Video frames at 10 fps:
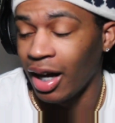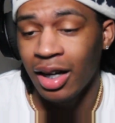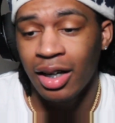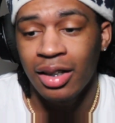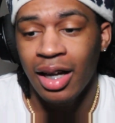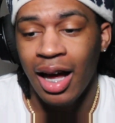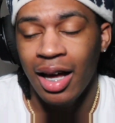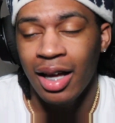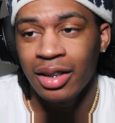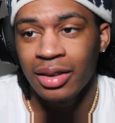I'm
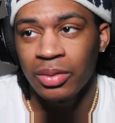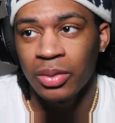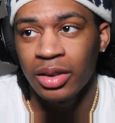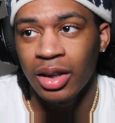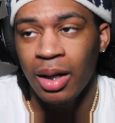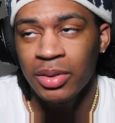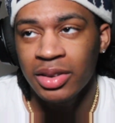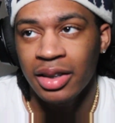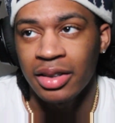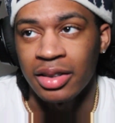gonna
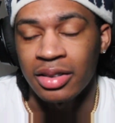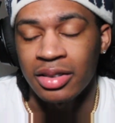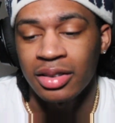say this.